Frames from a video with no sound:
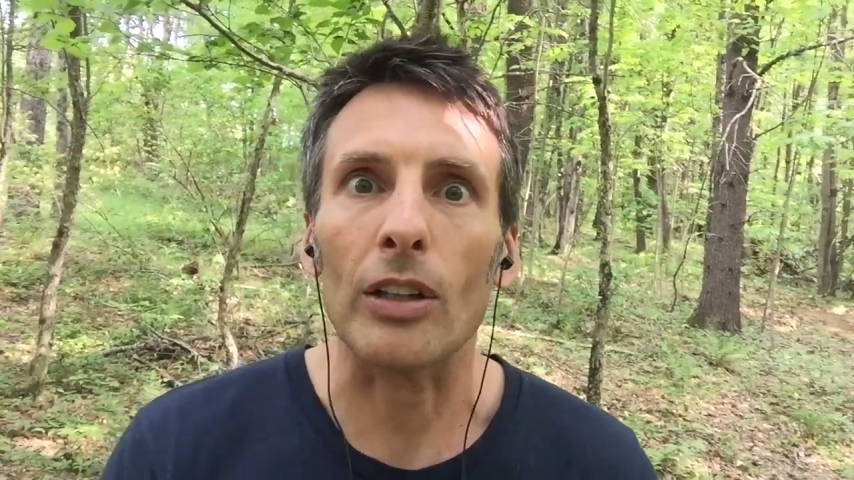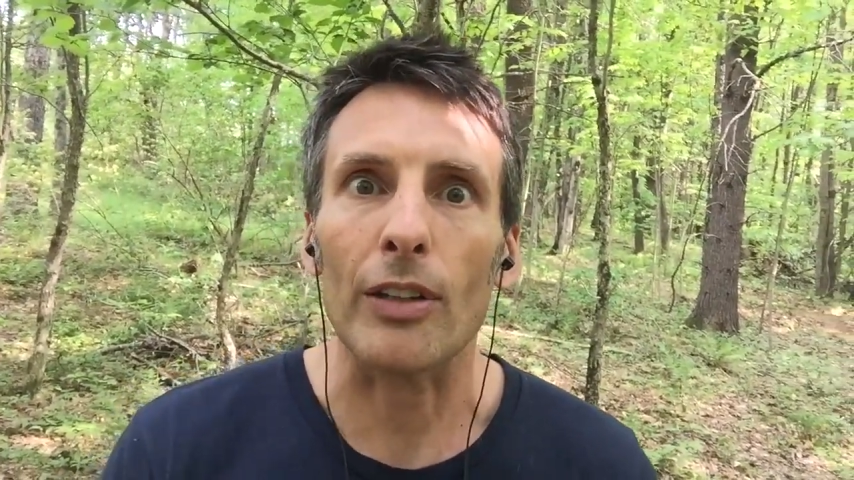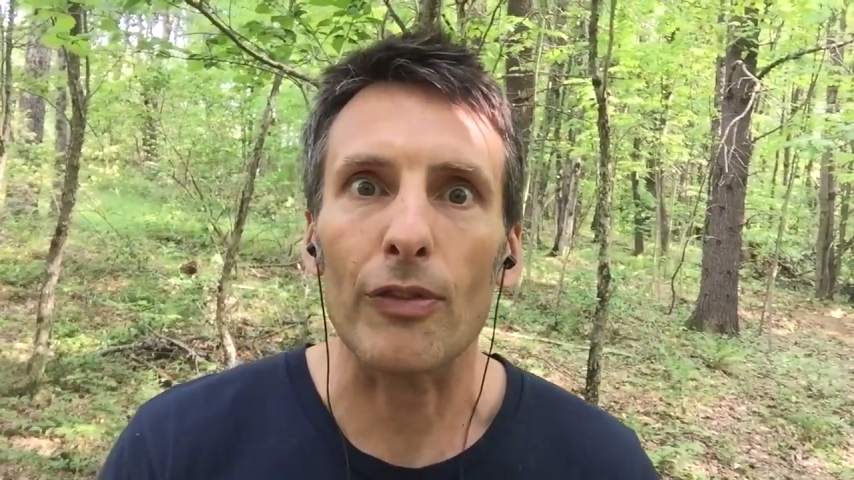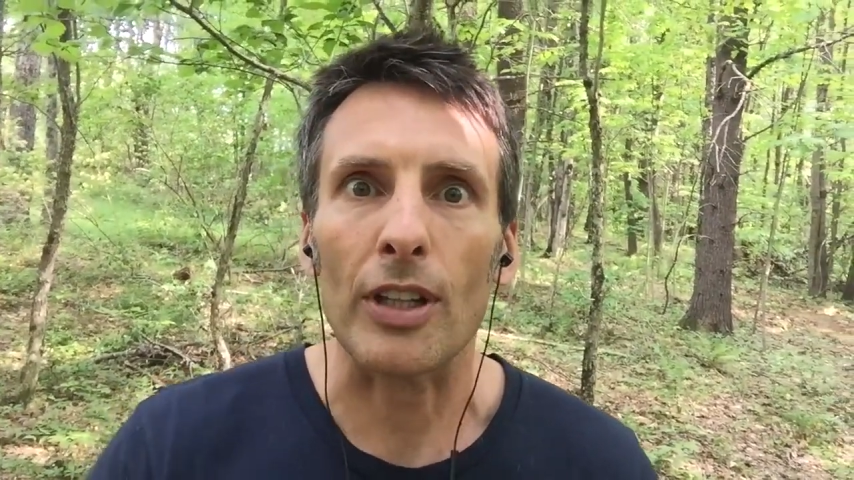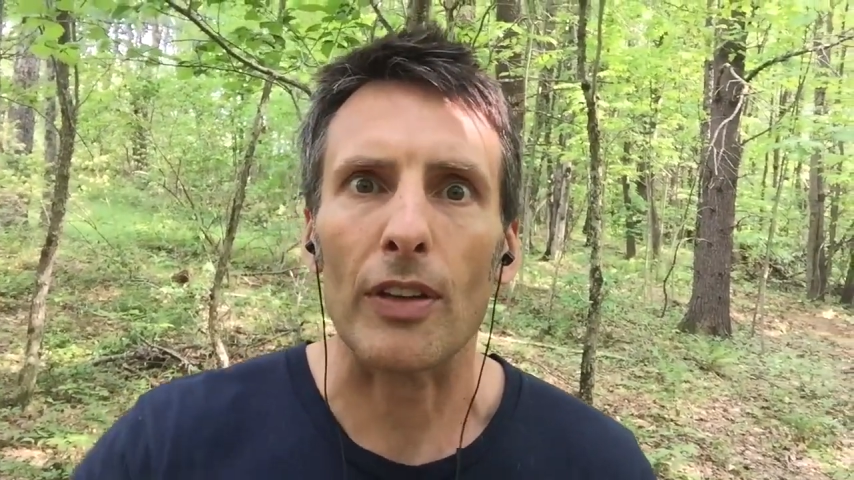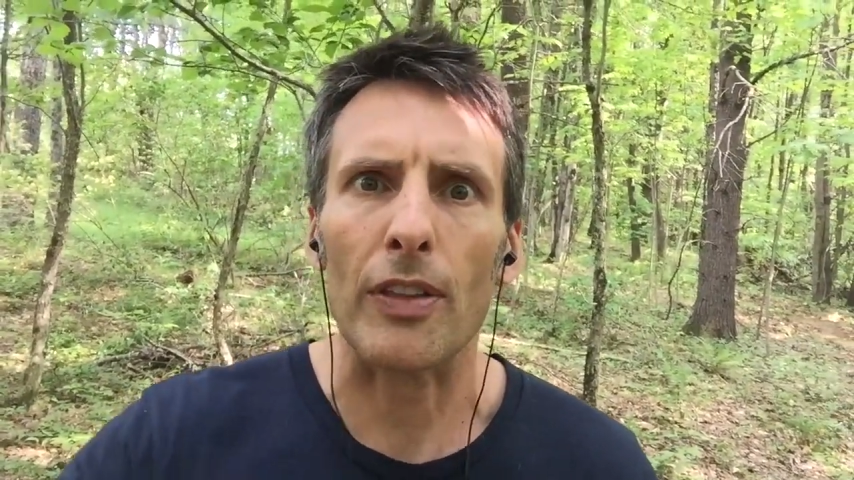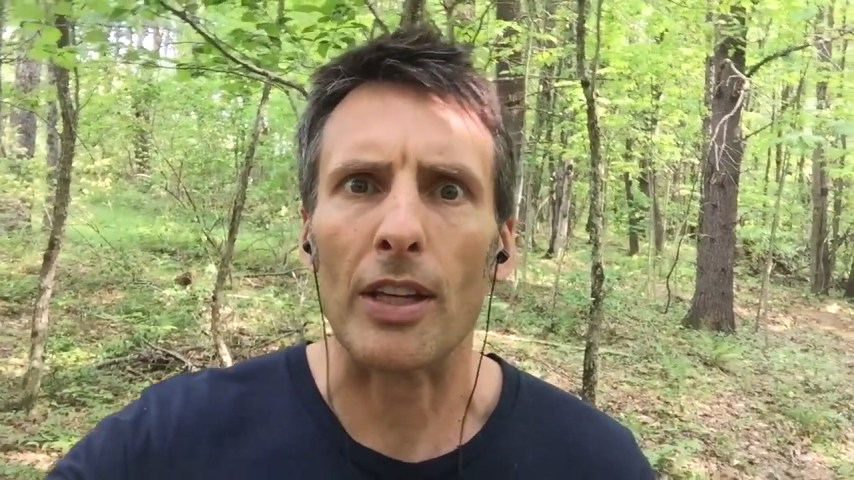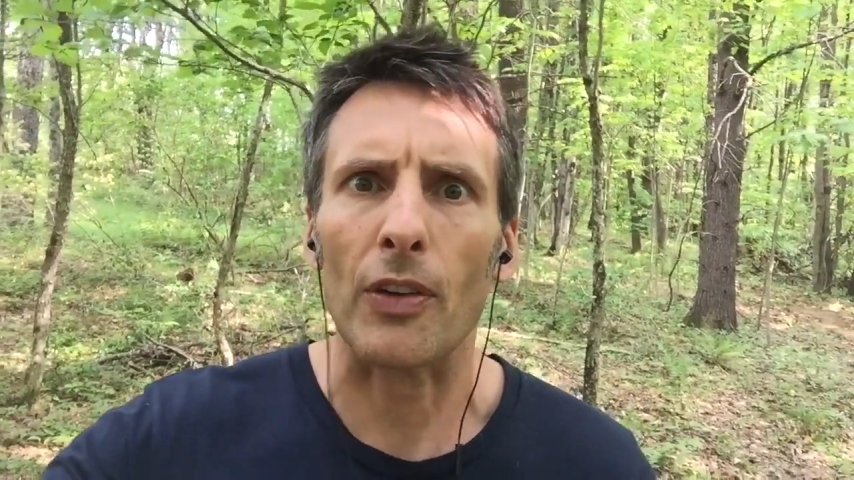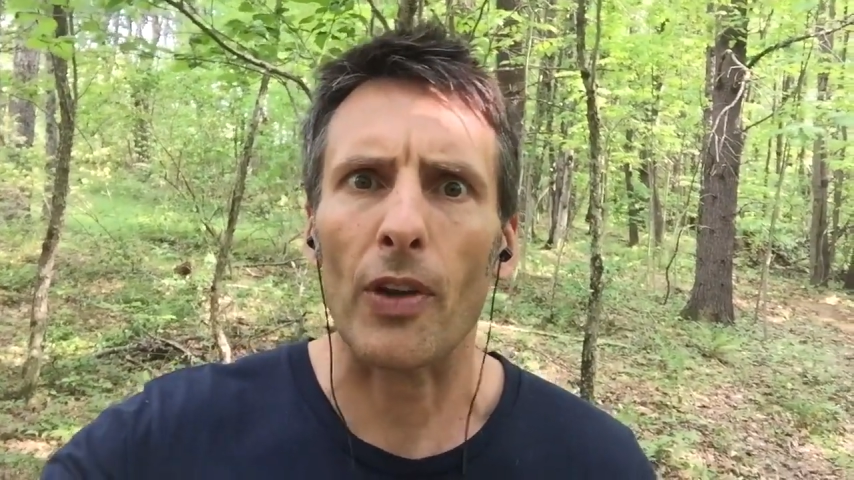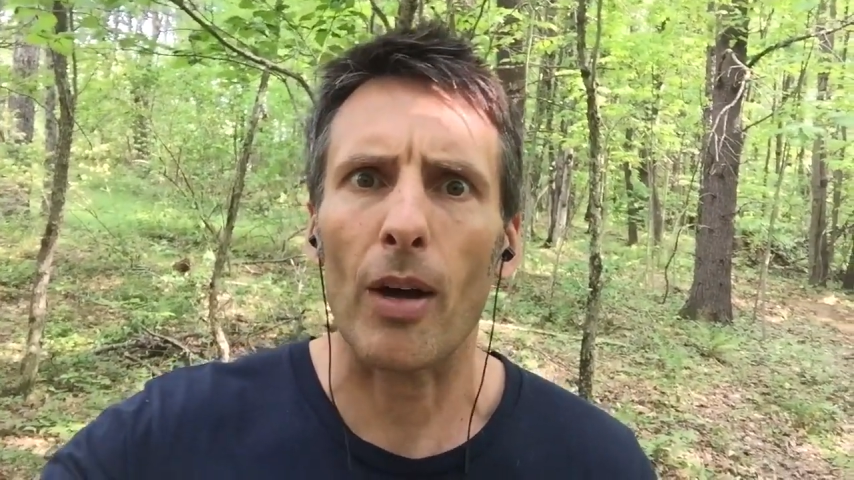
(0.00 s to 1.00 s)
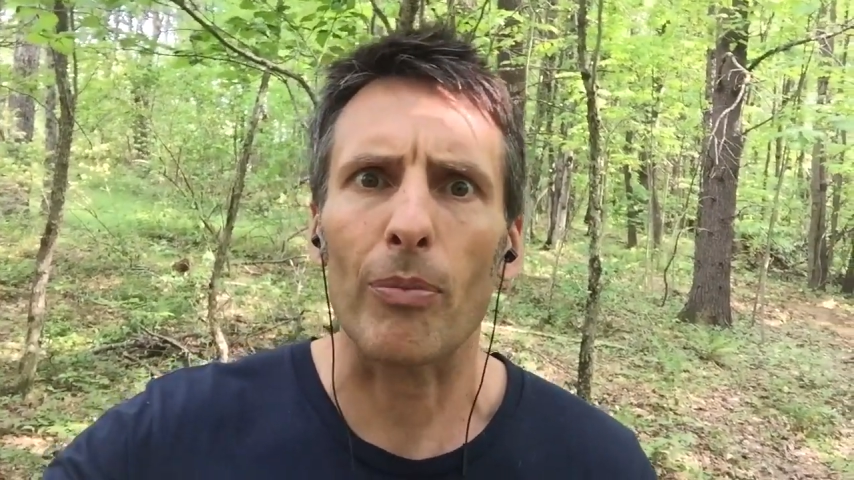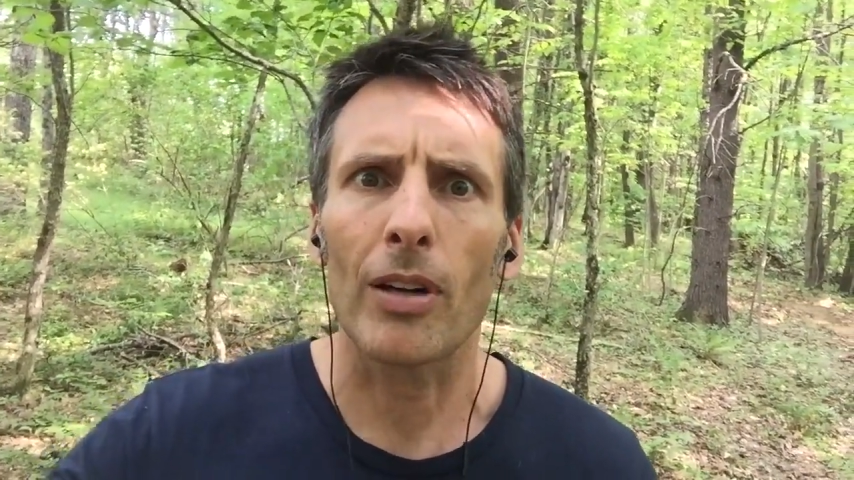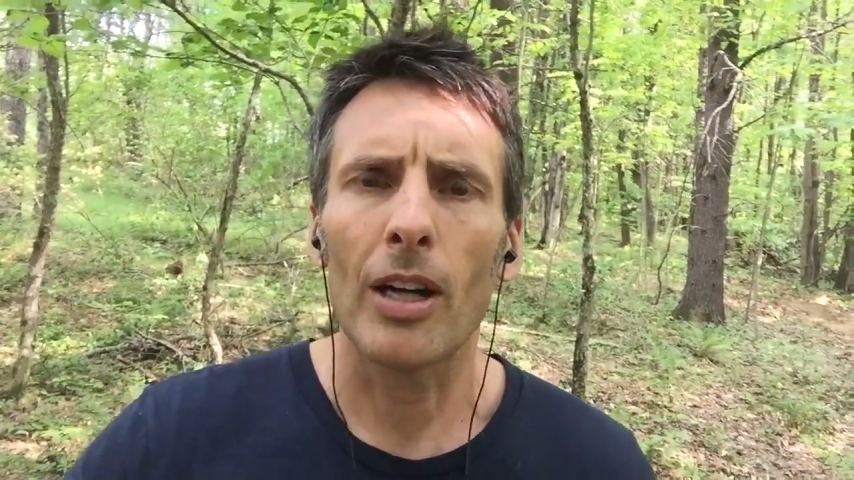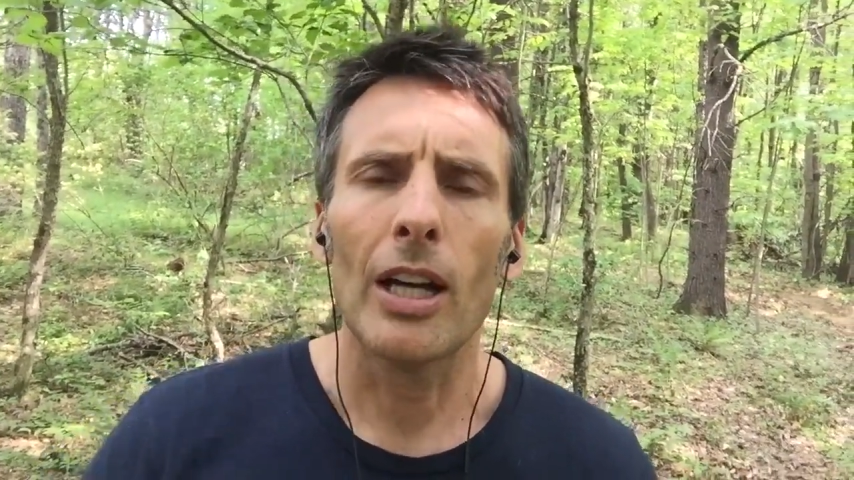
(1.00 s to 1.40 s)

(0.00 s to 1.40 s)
lifting things up,